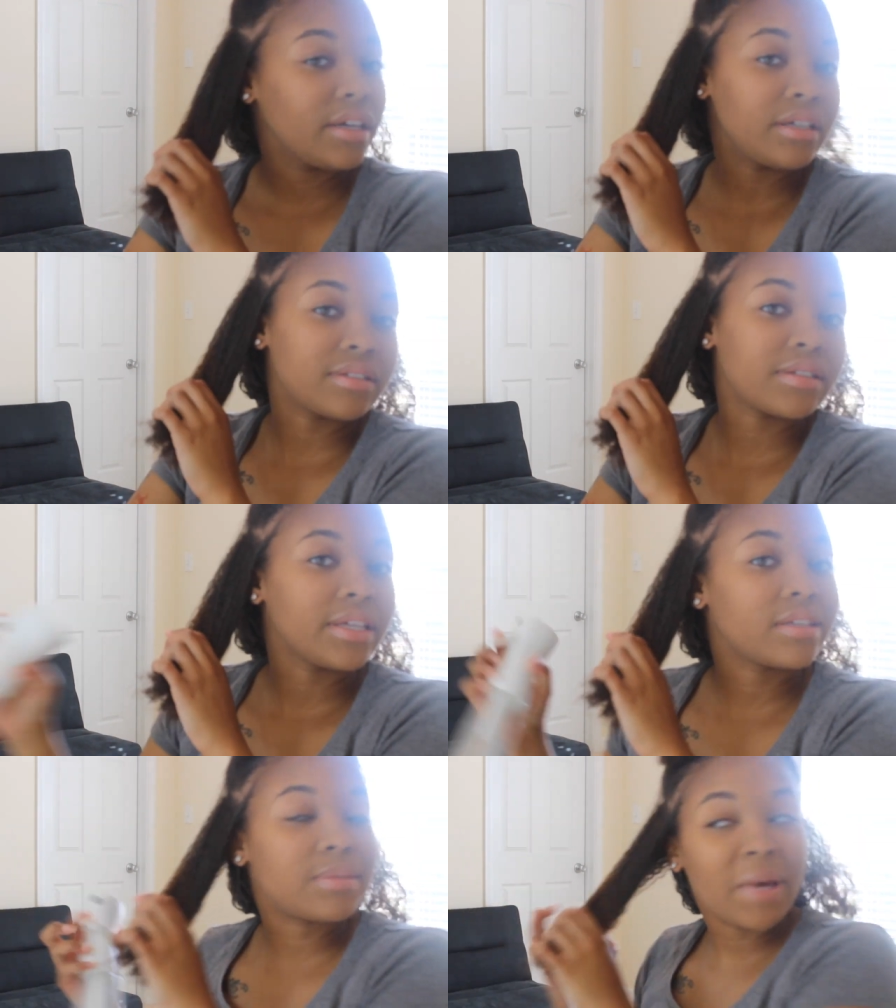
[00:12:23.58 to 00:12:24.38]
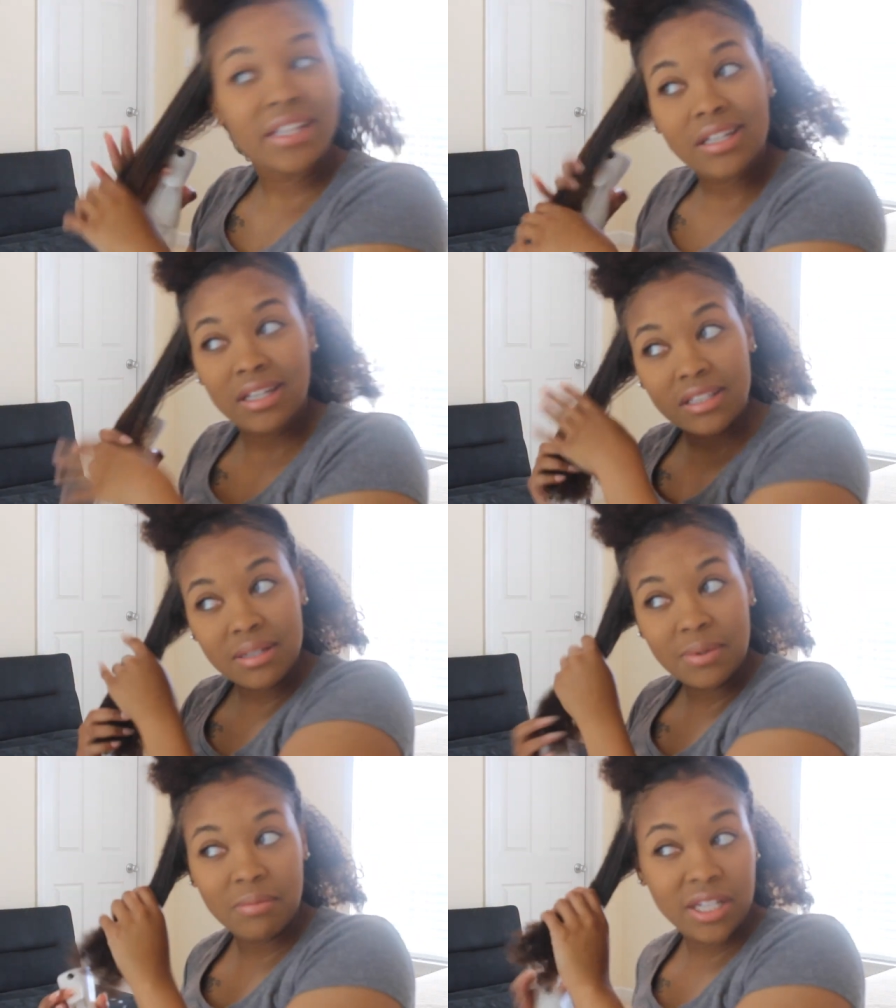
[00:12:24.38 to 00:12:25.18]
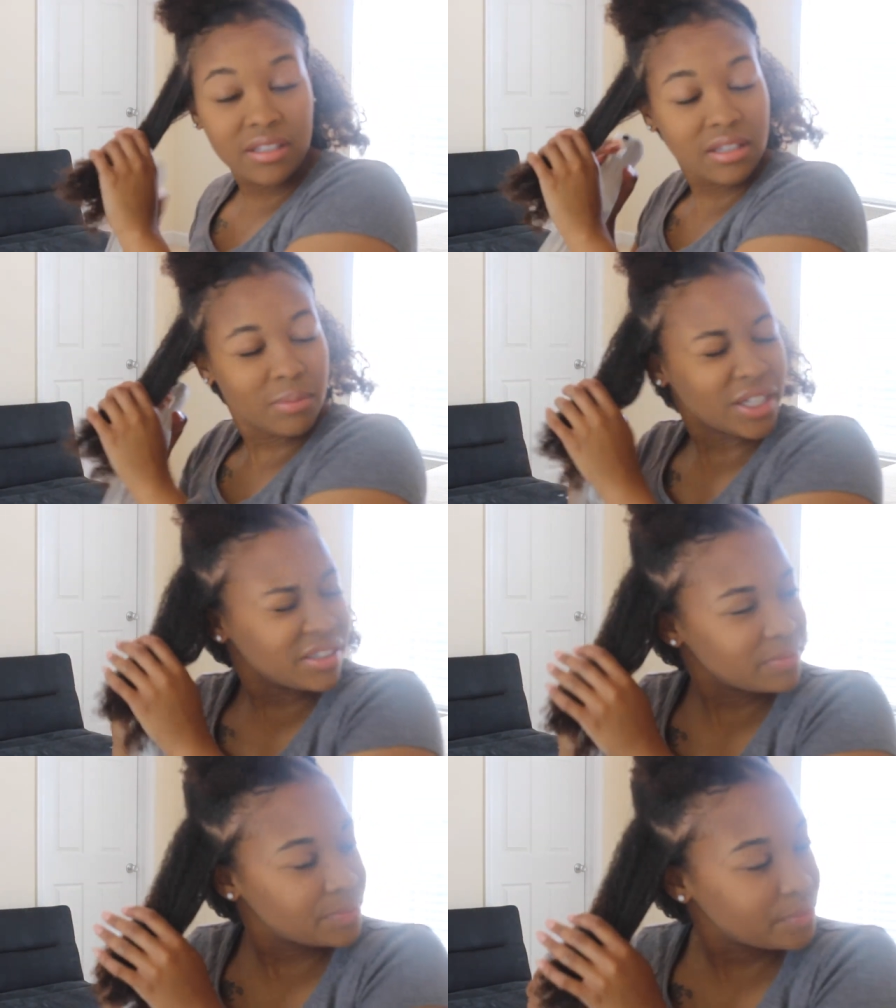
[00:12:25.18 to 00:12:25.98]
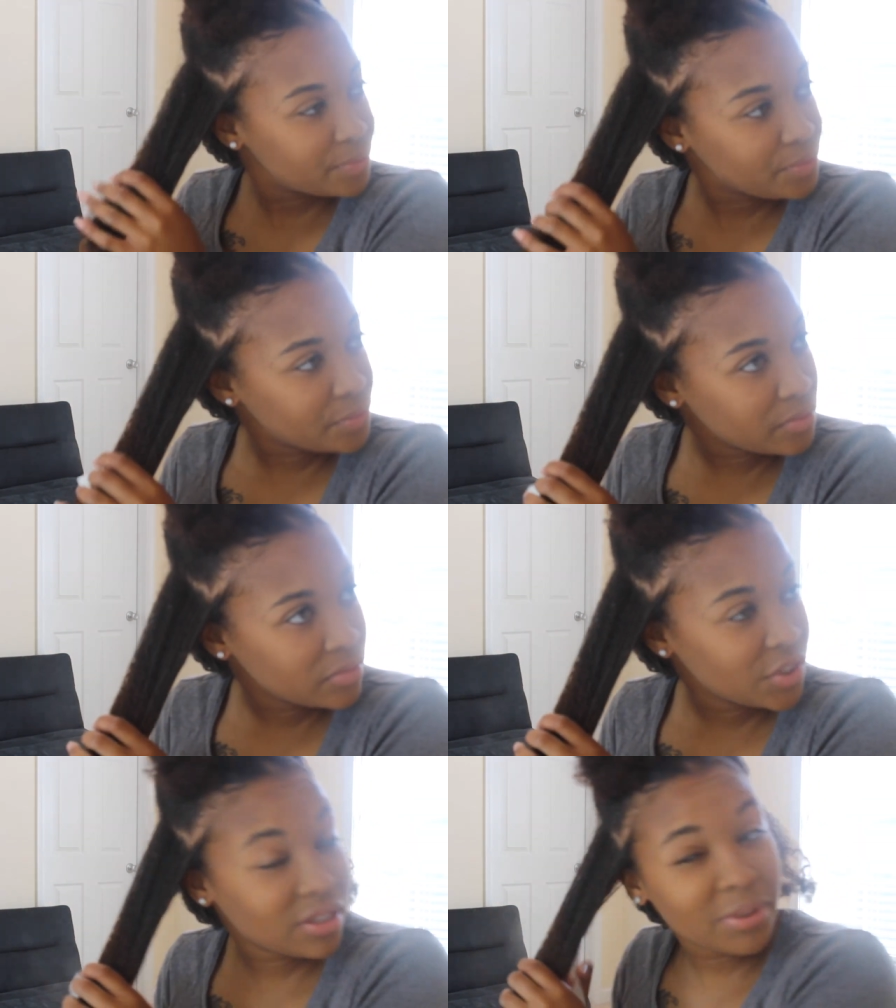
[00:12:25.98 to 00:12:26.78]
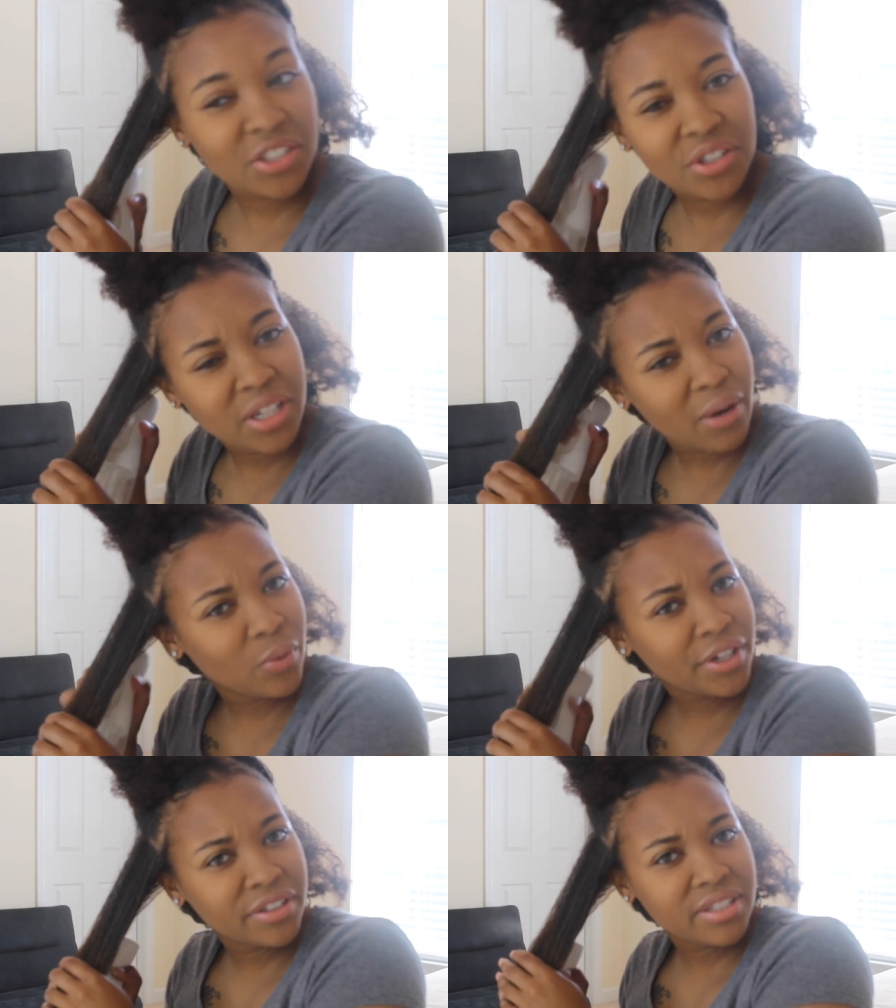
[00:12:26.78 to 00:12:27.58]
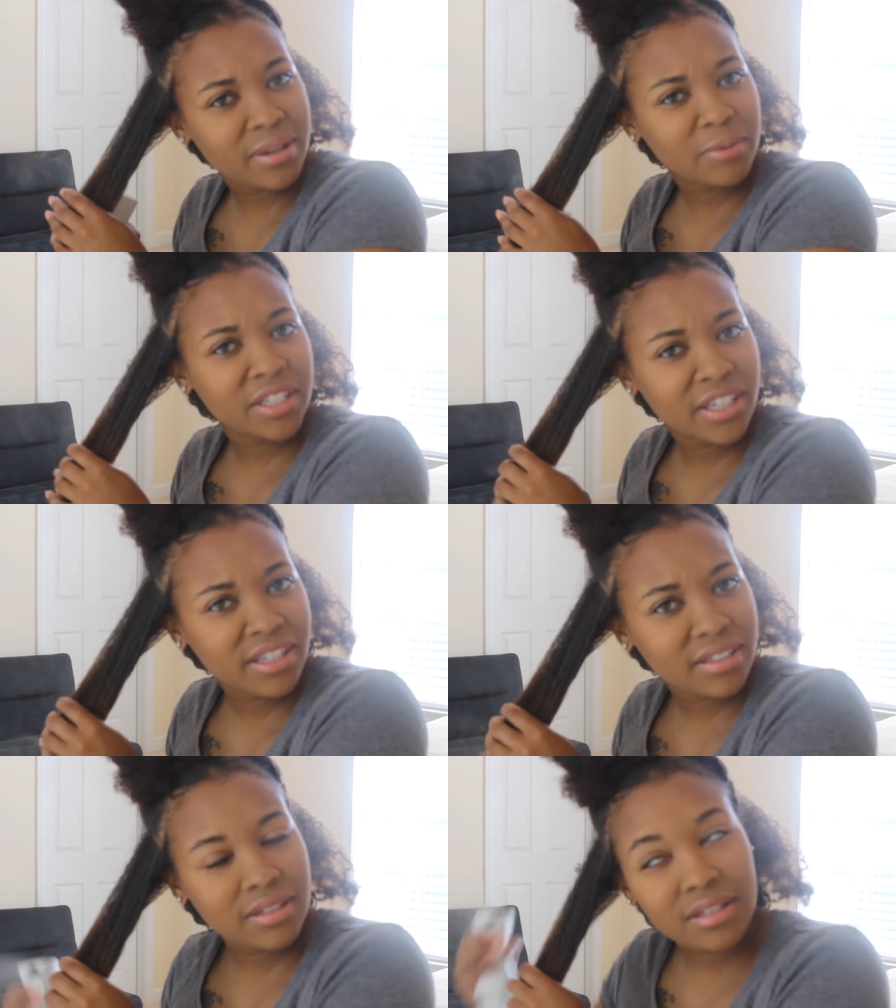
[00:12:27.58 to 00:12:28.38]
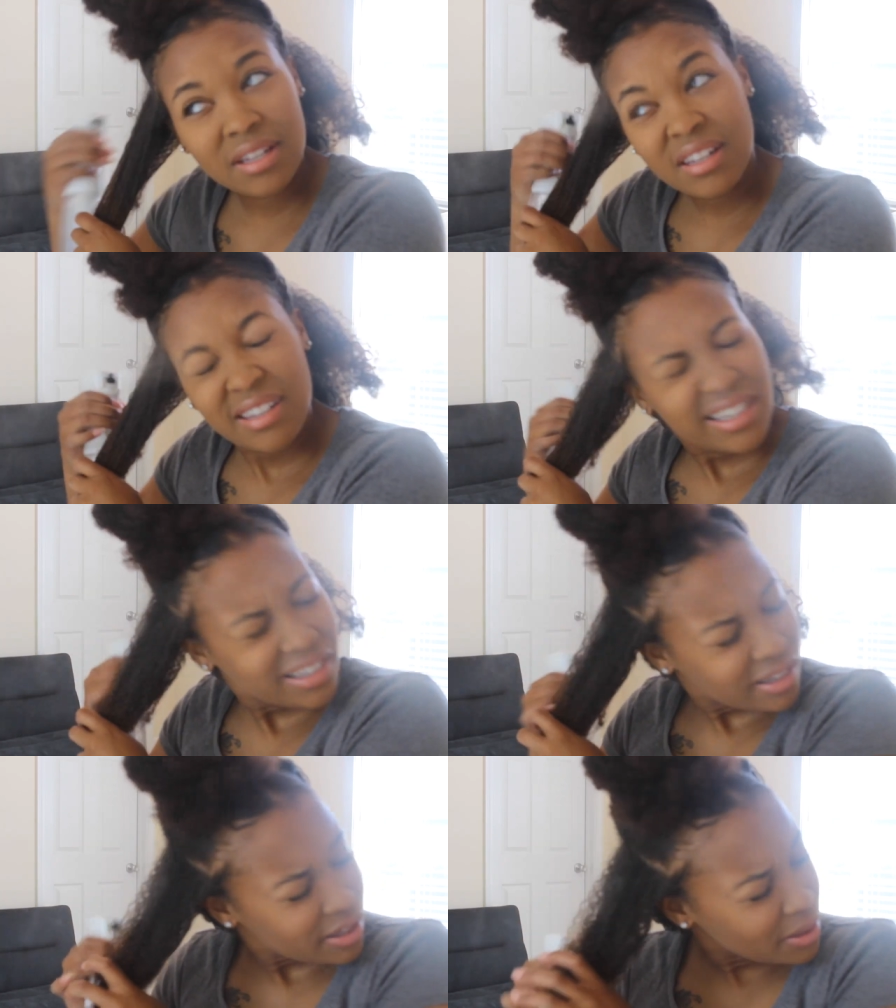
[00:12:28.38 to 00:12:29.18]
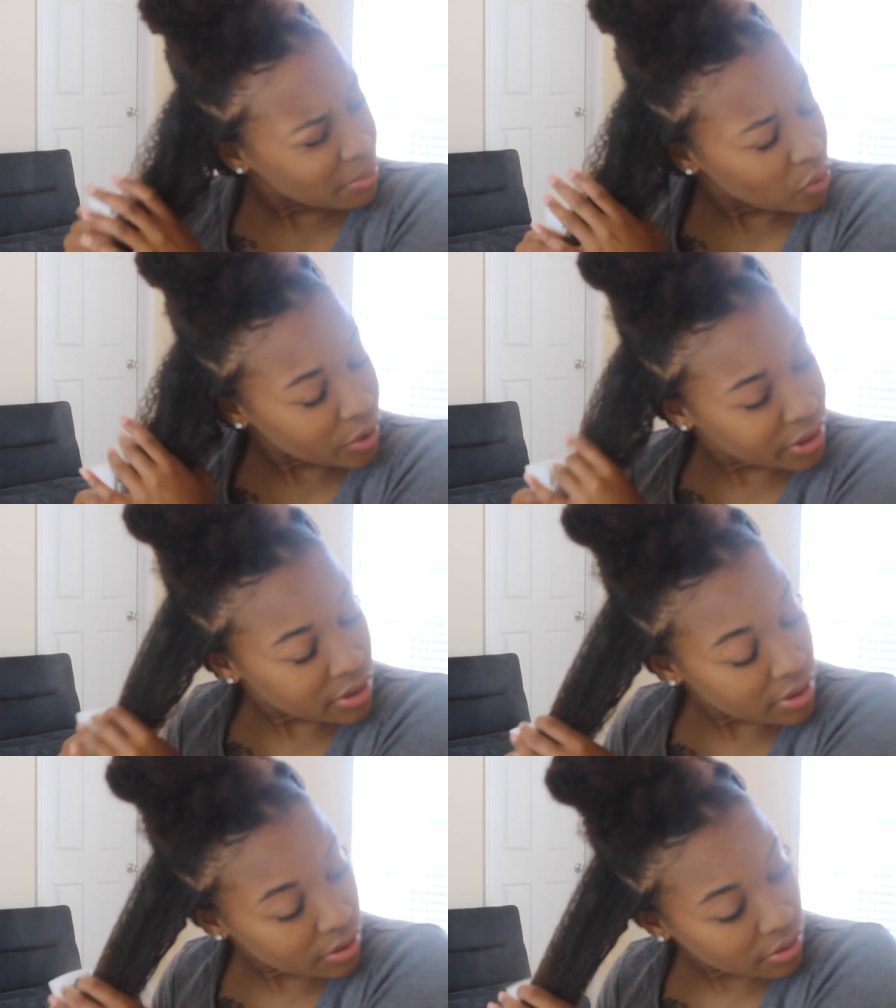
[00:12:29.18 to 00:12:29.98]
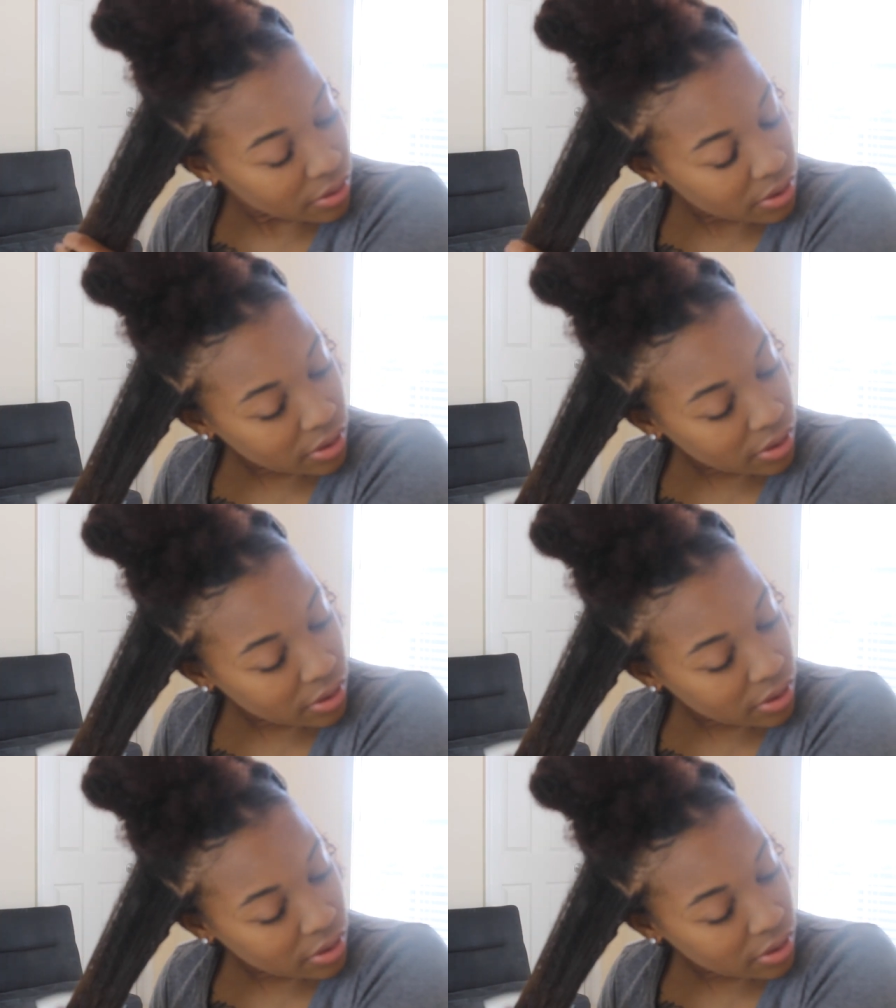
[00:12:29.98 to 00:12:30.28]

ex expecting it to be messy, but just make sure you're not wearing something that's important to you.